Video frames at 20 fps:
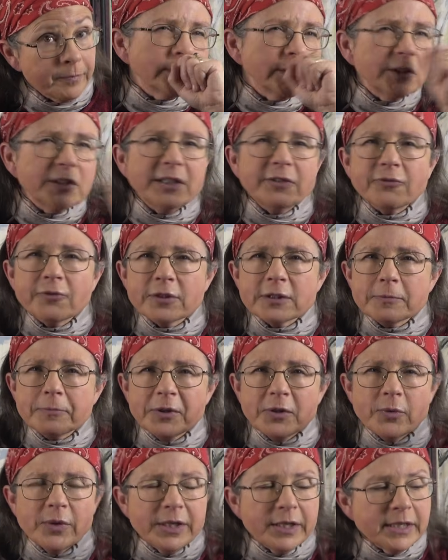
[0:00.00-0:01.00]
The difference
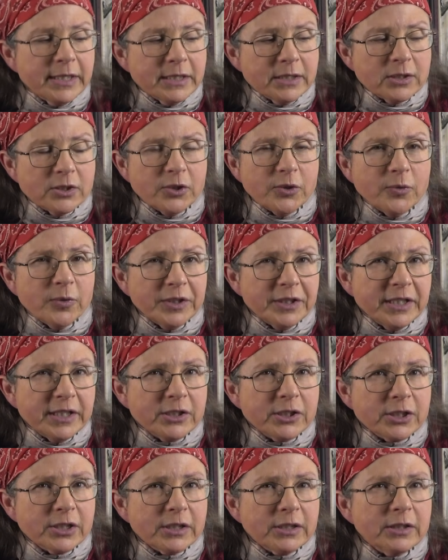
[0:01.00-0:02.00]
between these two
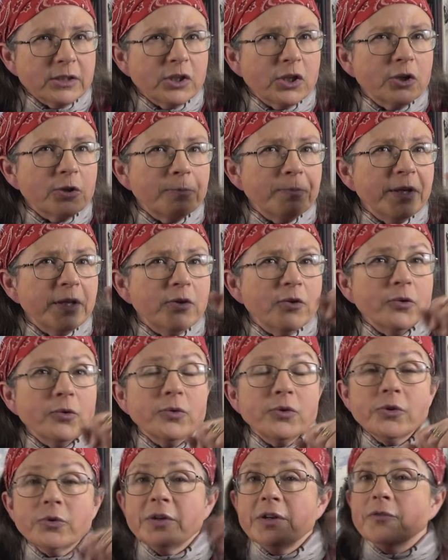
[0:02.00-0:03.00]
editions could be
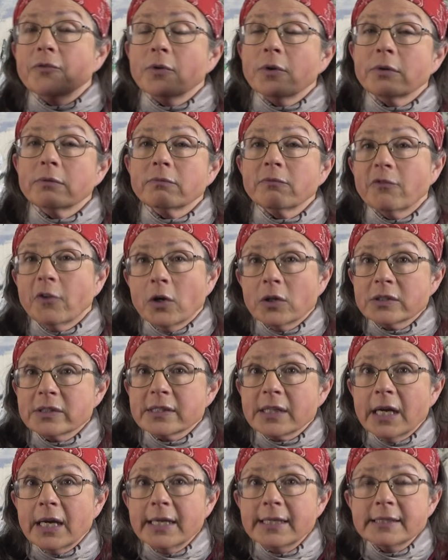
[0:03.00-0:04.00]
due to different font
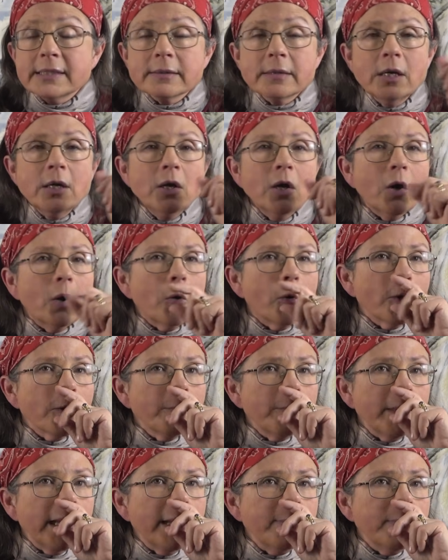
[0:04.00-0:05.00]
size, or
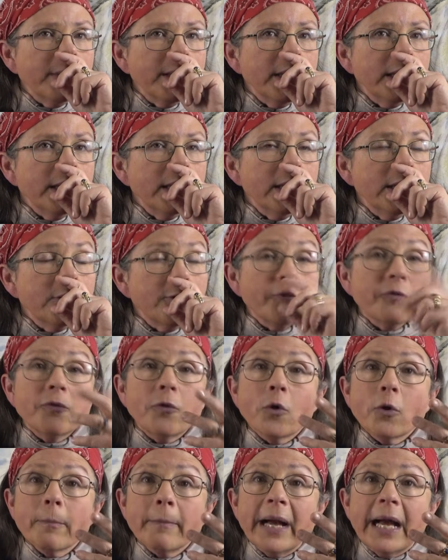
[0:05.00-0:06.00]
maybe the
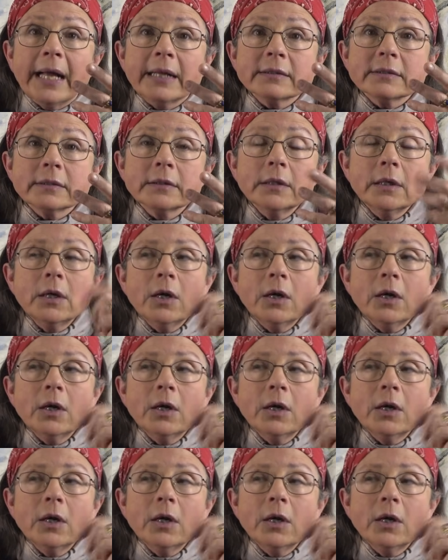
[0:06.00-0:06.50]
format,